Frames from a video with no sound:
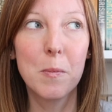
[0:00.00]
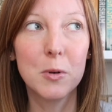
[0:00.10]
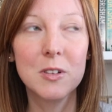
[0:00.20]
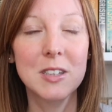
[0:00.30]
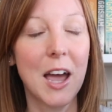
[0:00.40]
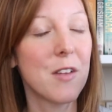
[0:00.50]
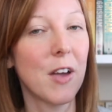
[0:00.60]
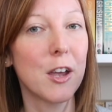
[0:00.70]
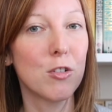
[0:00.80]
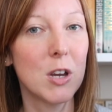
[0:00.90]
books that I
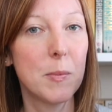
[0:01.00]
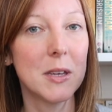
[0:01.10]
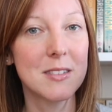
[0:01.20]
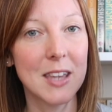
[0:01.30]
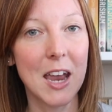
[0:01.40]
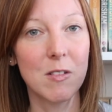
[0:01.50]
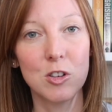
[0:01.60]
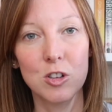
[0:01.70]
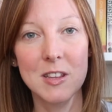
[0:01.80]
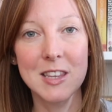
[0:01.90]
find creepy and
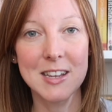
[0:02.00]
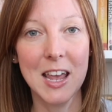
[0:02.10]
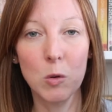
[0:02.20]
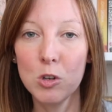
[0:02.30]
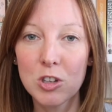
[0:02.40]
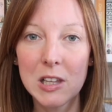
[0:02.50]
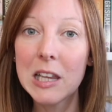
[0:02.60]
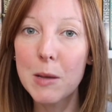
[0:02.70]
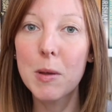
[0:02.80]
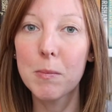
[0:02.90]
scary during the day, which does
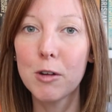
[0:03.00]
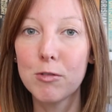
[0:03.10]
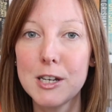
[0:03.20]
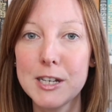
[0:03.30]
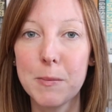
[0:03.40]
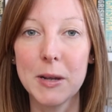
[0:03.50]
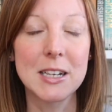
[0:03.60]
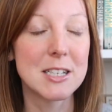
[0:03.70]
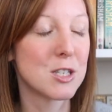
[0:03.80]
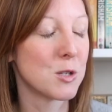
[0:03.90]
limit my reading
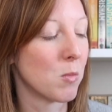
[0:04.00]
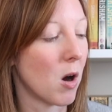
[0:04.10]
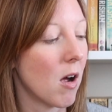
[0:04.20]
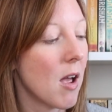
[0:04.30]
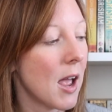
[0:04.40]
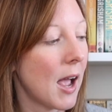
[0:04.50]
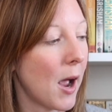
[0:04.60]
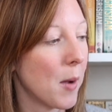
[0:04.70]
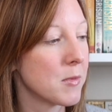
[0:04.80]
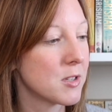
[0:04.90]
ability somewhat.
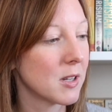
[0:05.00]
Um,